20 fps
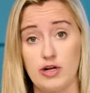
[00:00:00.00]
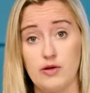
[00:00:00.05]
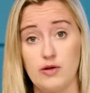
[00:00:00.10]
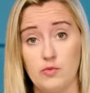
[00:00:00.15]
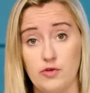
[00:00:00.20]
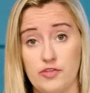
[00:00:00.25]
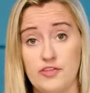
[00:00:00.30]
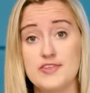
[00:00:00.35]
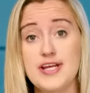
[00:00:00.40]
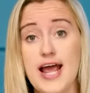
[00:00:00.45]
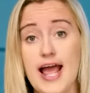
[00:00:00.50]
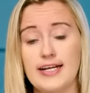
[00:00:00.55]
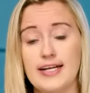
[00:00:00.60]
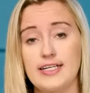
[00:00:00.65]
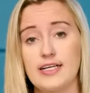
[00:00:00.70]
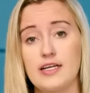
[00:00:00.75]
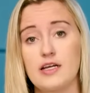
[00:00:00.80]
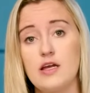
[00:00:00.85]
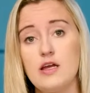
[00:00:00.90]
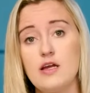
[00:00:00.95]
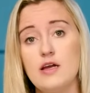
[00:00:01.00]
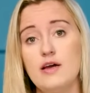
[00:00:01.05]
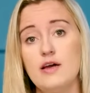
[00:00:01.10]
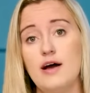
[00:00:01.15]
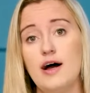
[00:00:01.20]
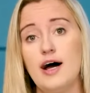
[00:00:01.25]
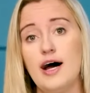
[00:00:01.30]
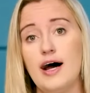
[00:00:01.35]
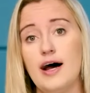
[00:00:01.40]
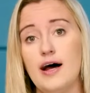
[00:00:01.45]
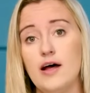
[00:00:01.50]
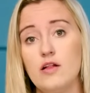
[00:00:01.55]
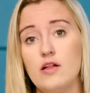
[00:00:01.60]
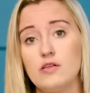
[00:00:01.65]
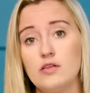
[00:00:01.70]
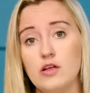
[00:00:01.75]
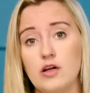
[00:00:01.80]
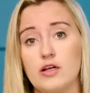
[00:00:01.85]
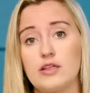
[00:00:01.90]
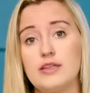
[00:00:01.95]
with the tactic.
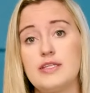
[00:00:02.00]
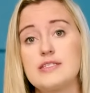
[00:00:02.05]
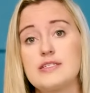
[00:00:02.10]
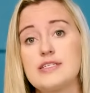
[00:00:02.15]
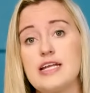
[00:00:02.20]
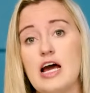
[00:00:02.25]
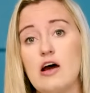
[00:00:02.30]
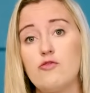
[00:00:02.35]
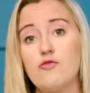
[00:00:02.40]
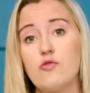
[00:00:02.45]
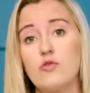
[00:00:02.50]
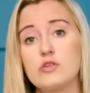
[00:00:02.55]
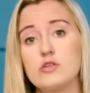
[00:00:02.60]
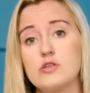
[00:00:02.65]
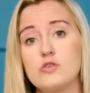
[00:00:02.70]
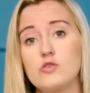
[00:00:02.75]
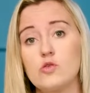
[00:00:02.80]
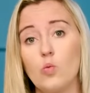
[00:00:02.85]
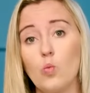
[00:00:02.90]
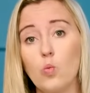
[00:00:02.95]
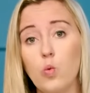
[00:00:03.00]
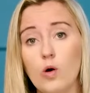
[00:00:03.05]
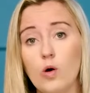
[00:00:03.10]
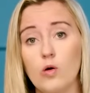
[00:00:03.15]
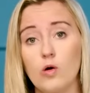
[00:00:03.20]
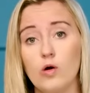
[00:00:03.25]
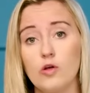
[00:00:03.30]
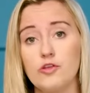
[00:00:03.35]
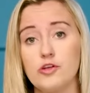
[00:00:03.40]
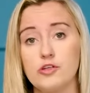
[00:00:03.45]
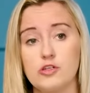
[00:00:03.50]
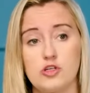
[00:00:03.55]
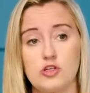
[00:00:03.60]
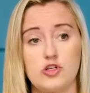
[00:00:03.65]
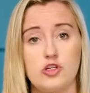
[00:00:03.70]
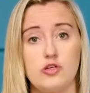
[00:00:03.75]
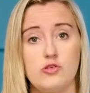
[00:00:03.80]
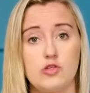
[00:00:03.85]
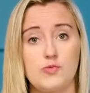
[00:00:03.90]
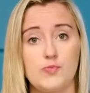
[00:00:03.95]
Look, this now forces the world to
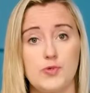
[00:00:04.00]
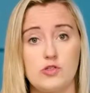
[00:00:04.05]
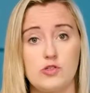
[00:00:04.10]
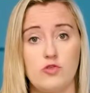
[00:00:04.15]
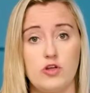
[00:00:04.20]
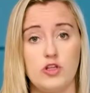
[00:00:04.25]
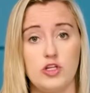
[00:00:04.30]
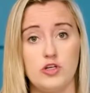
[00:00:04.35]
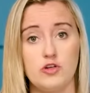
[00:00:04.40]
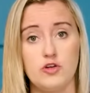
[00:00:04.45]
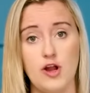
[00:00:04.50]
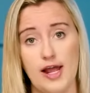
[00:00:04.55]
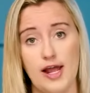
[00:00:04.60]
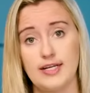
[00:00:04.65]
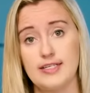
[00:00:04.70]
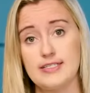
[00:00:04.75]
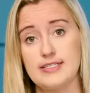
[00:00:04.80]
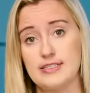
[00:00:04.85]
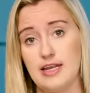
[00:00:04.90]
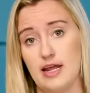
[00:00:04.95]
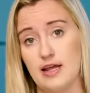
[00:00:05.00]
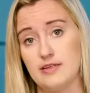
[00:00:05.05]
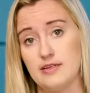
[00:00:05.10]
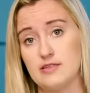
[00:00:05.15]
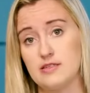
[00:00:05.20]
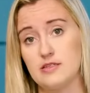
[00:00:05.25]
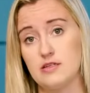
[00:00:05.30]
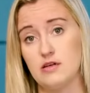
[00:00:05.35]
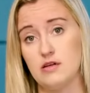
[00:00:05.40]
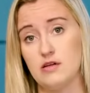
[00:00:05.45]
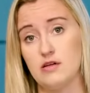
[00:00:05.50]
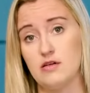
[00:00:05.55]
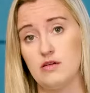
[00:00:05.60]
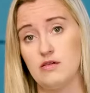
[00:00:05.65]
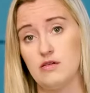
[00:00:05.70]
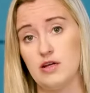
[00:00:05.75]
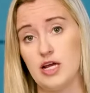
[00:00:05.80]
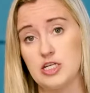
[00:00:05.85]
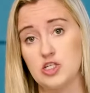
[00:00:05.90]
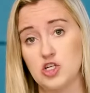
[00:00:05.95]
choose between the United States
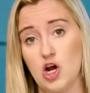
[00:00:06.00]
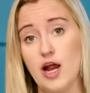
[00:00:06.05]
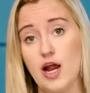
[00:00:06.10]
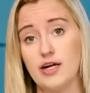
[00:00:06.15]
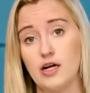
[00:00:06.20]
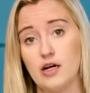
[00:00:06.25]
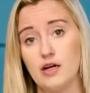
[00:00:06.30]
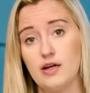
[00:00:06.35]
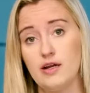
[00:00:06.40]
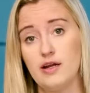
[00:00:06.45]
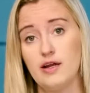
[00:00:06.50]
and China.